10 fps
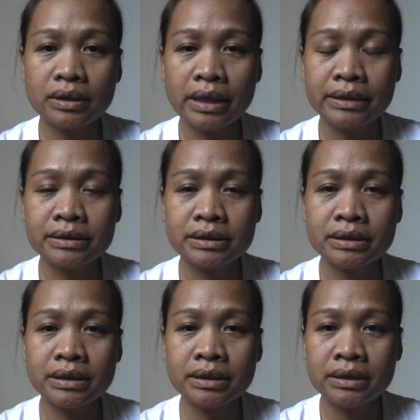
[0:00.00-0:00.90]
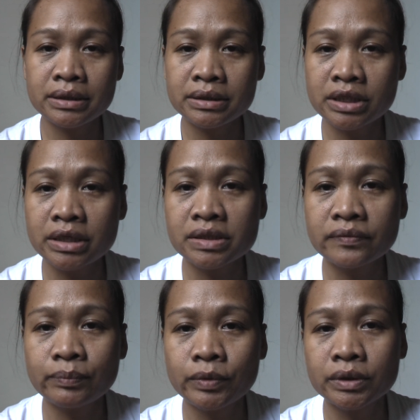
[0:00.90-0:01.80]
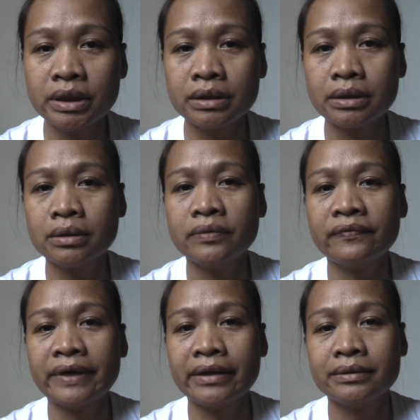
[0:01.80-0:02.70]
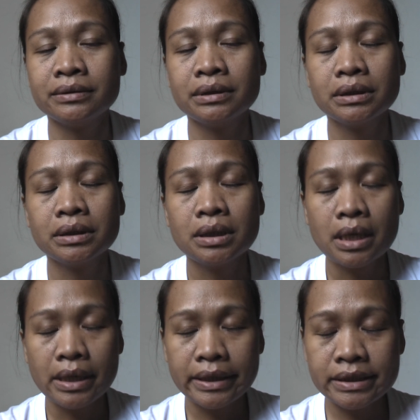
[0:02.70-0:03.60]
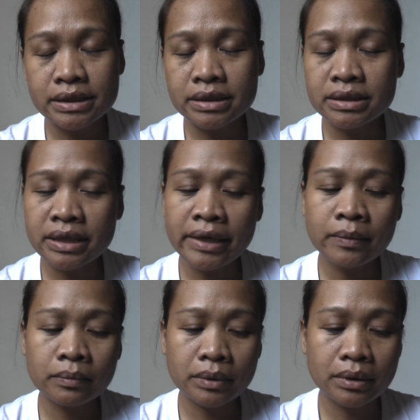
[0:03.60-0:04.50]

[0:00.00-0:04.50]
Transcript: I, they, they just put it in the fund. It's the same.